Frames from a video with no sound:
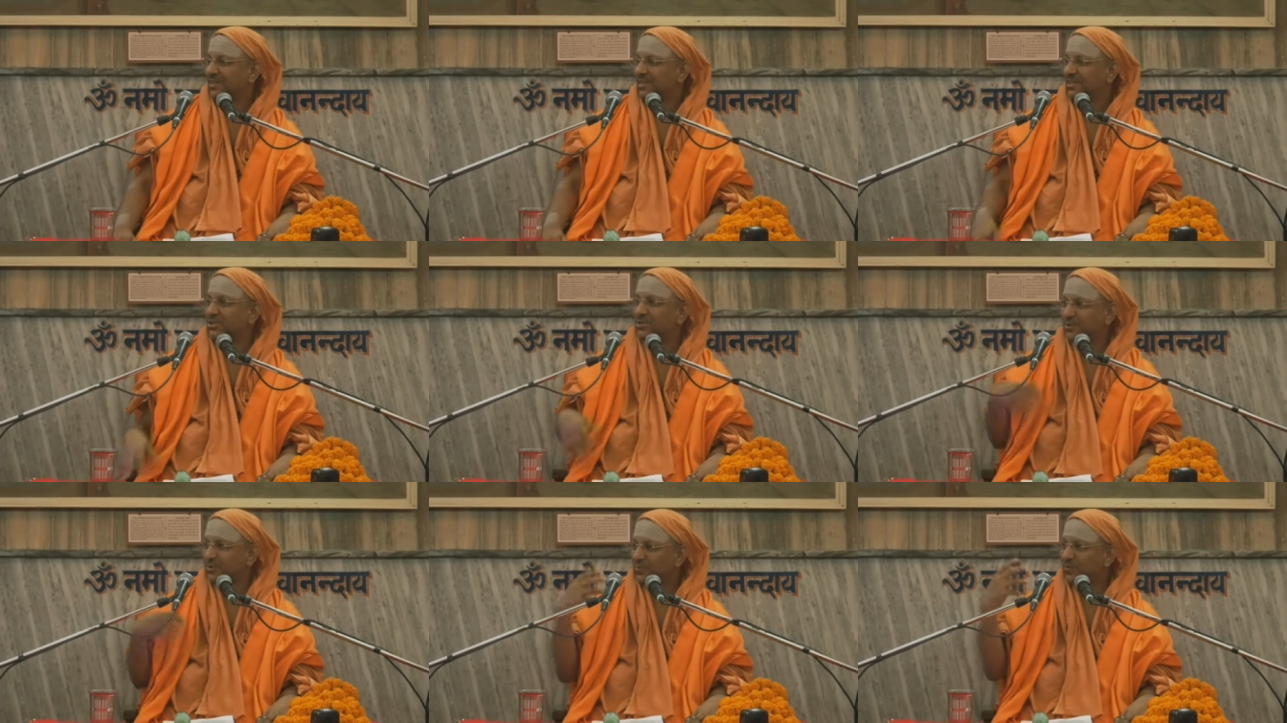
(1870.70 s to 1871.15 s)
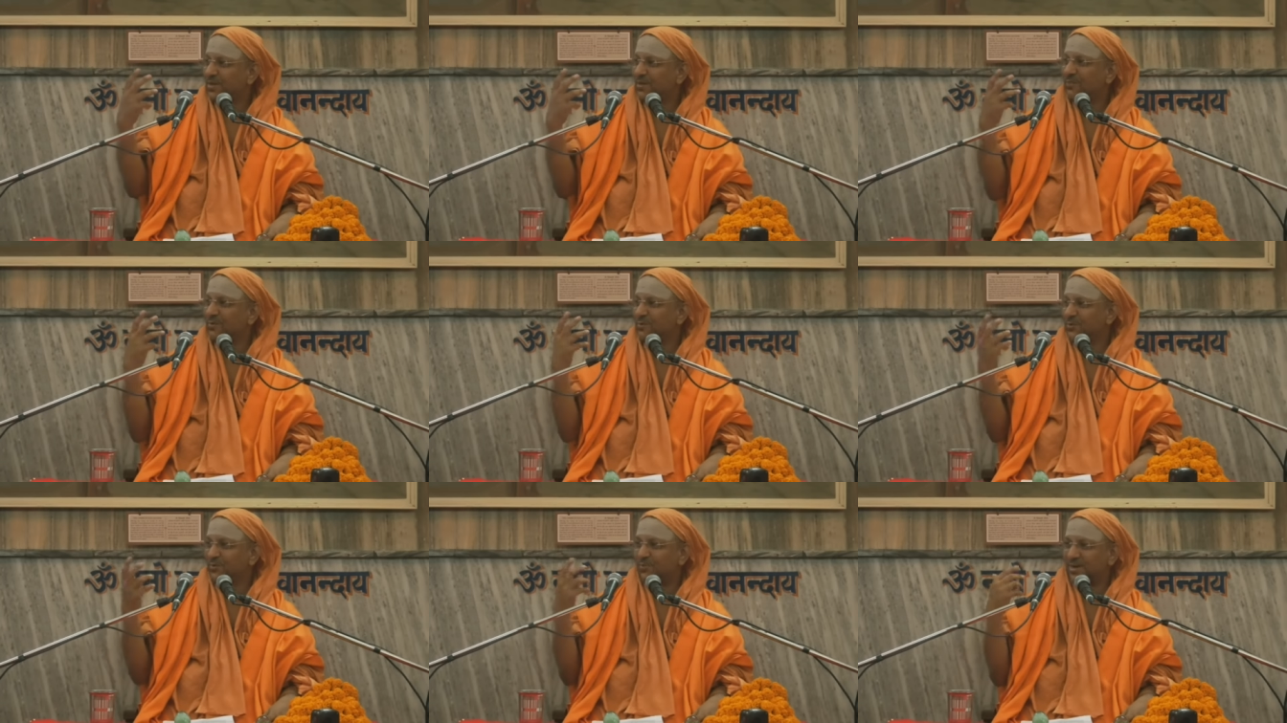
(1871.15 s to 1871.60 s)
It should
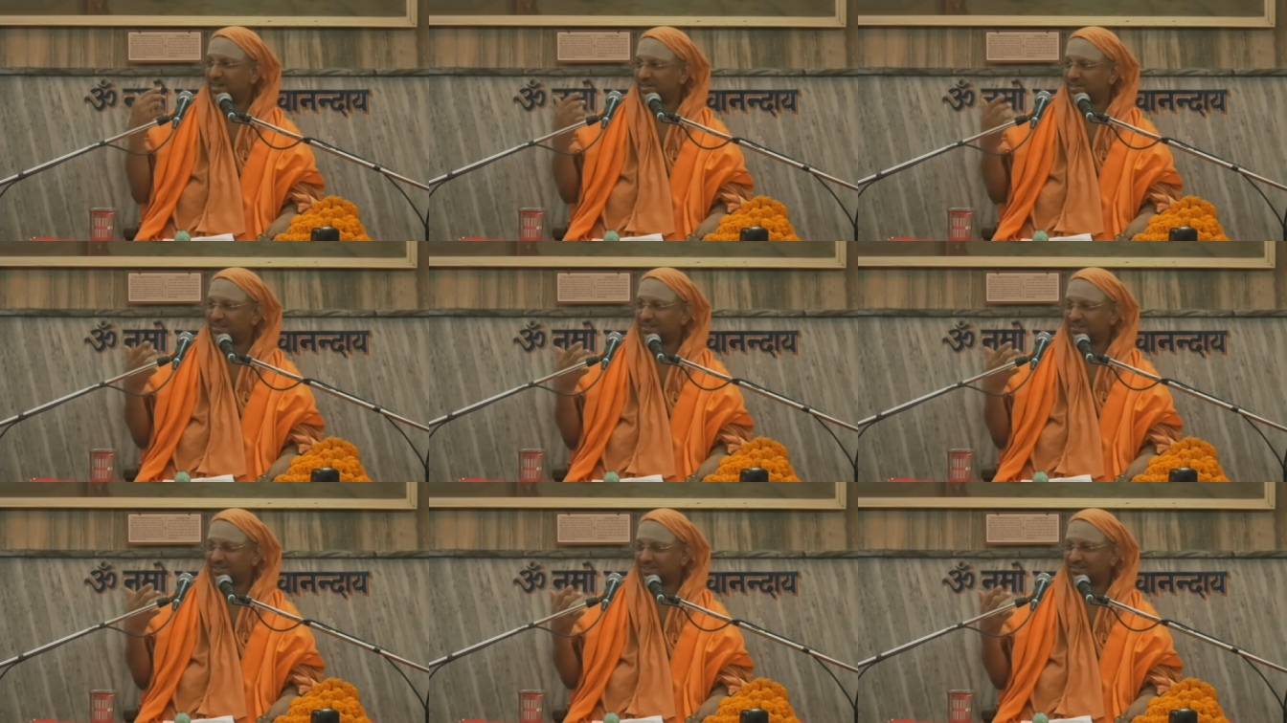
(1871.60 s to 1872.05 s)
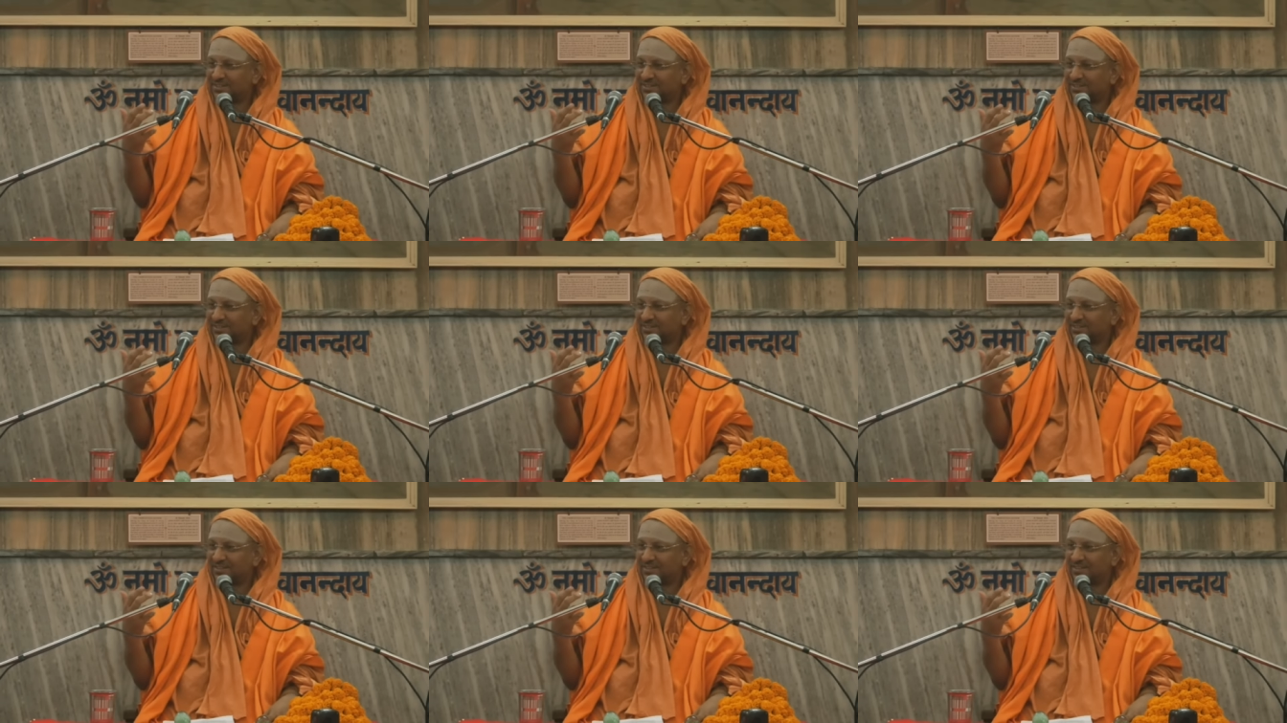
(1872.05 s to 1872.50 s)
become our
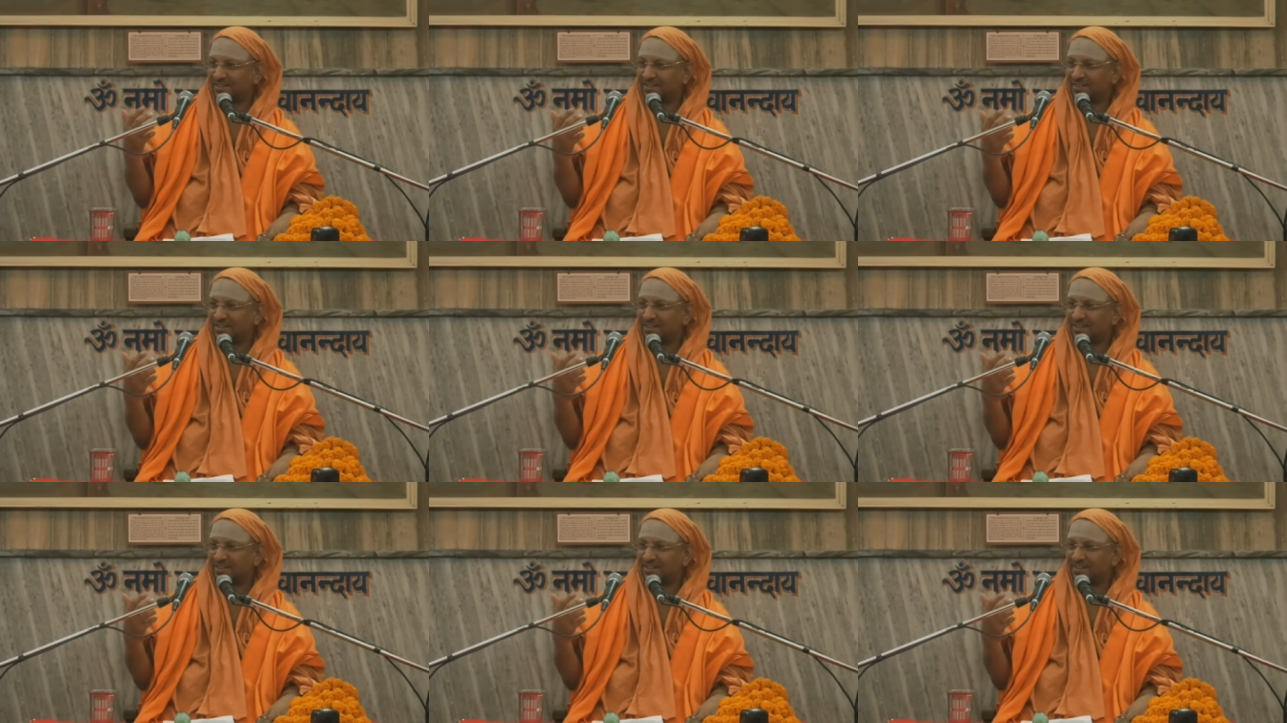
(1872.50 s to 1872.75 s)
meditation.